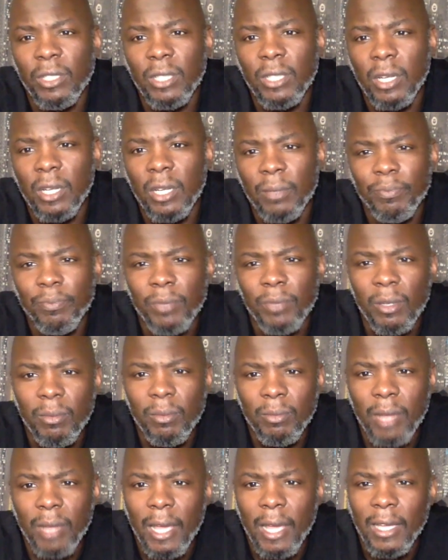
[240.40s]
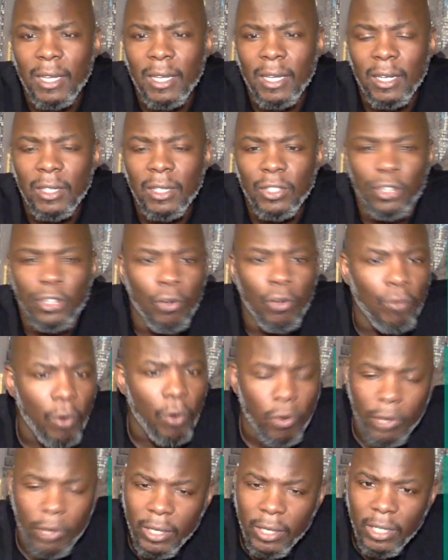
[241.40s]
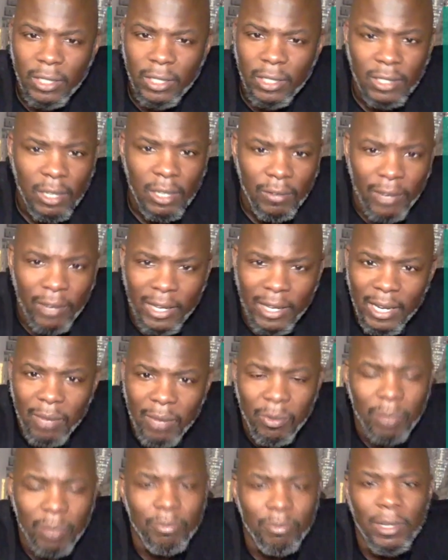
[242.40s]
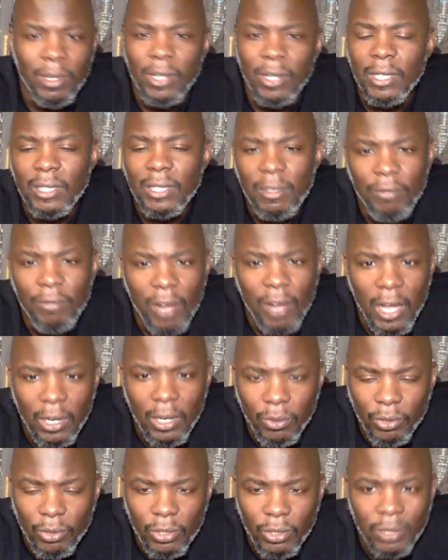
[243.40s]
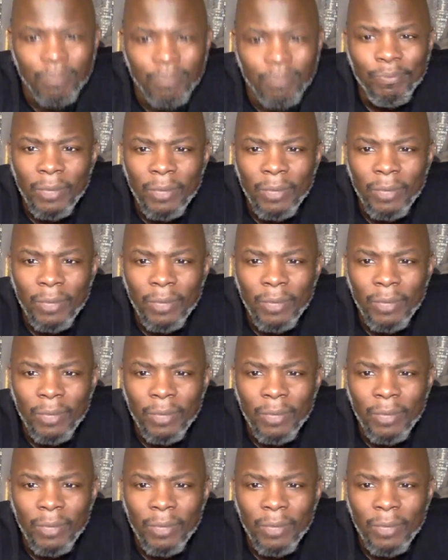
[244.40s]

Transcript: is like Joe Rogan and stuff like that with millions of followers,